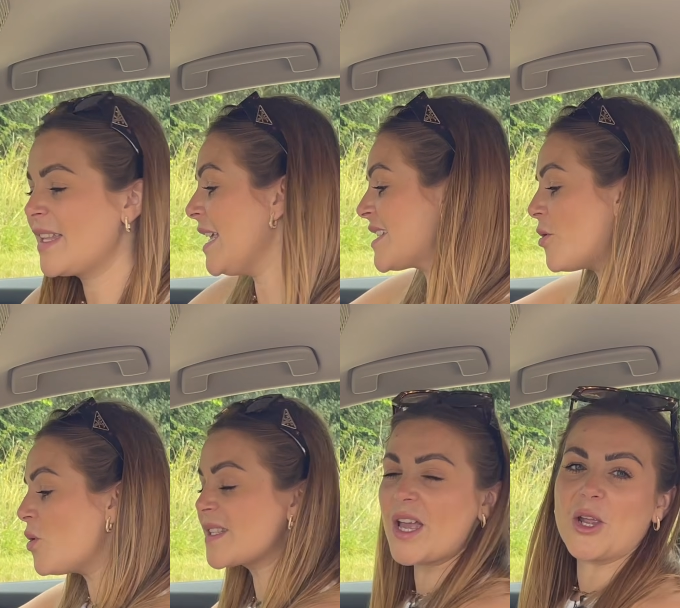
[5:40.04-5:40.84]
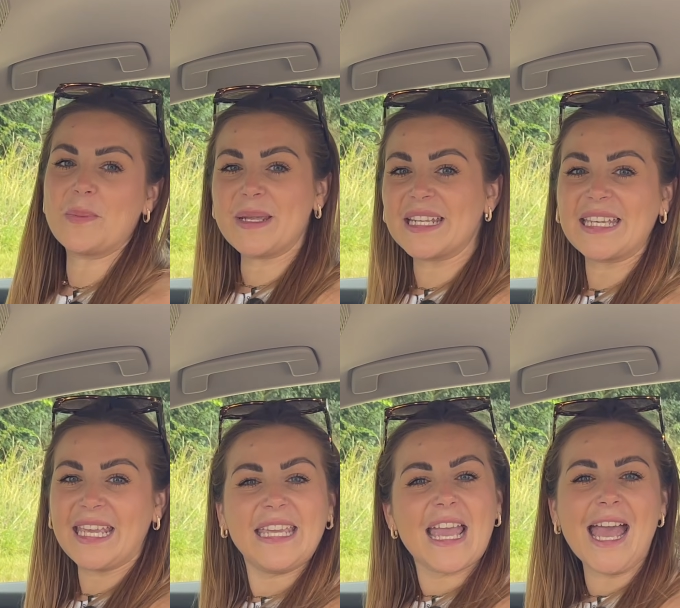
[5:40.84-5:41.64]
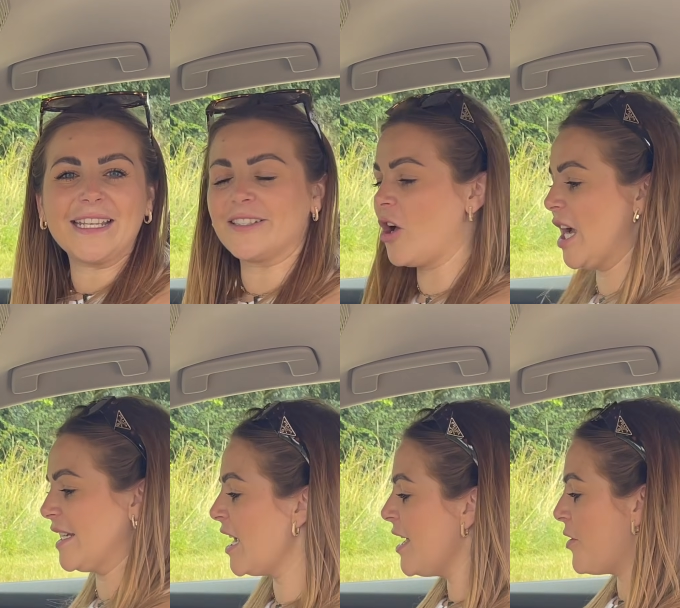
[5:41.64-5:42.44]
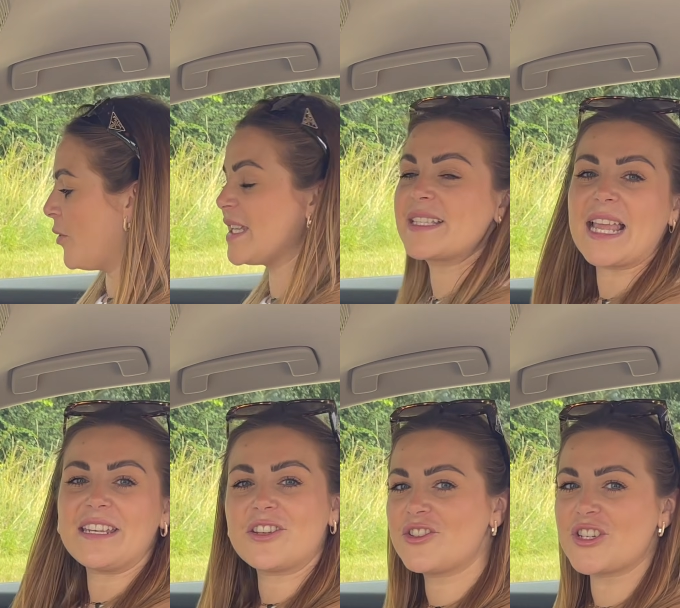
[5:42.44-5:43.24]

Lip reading: It's also been a key headline that on this latest